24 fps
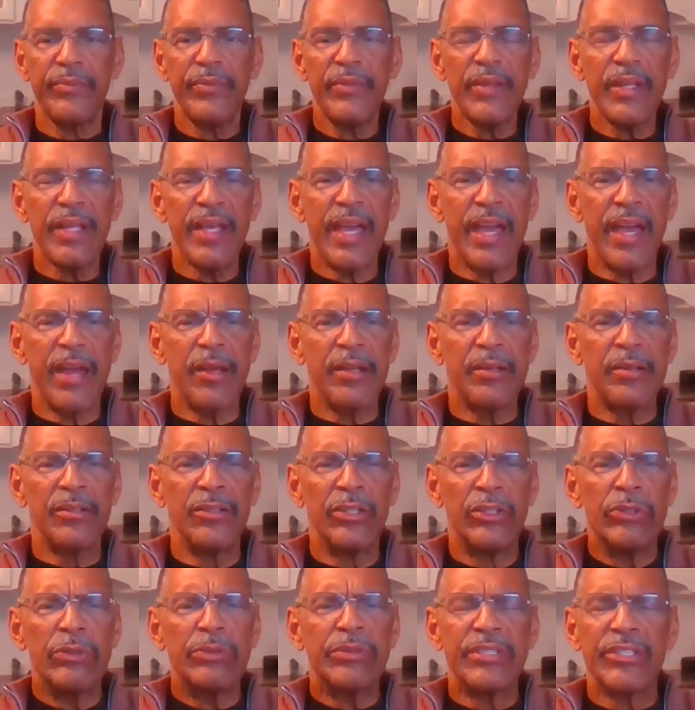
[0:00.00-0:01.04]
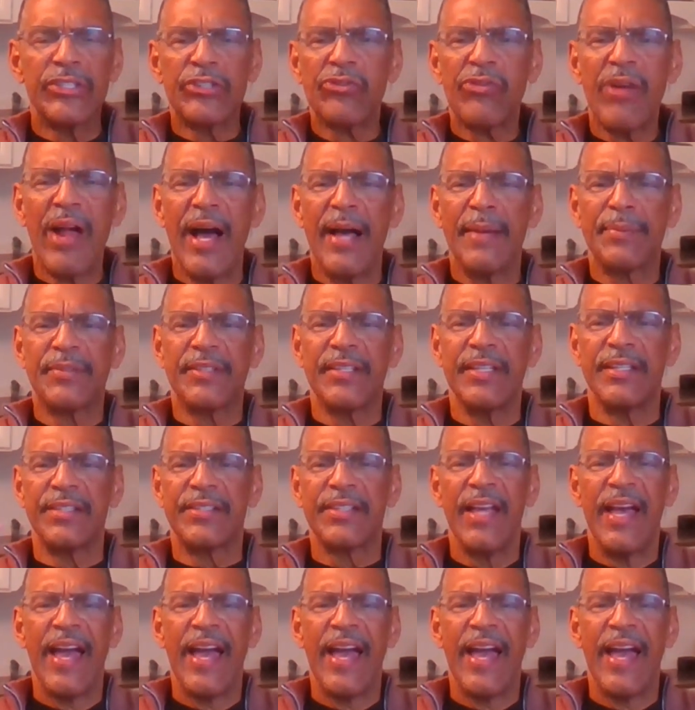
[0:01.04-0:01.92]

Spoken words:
And Luke describes this